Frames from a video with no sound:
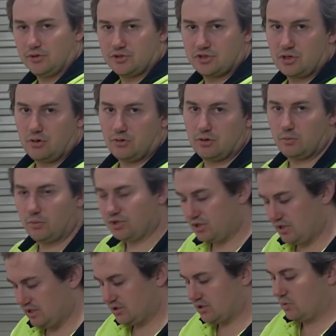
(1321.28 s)
the shoulder, which
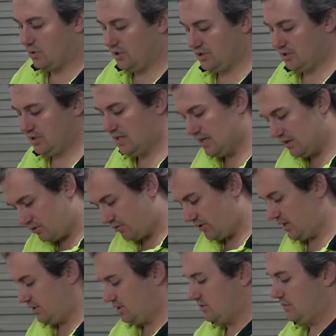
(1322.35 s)
then squeezes out,
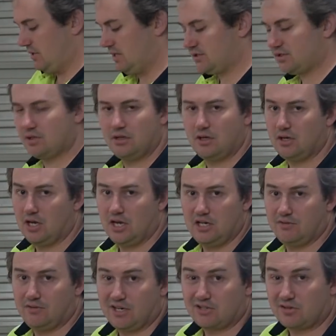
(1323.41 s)
creates a mess, and
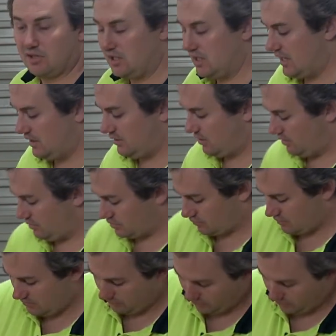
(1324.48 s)
you've actually gained no strength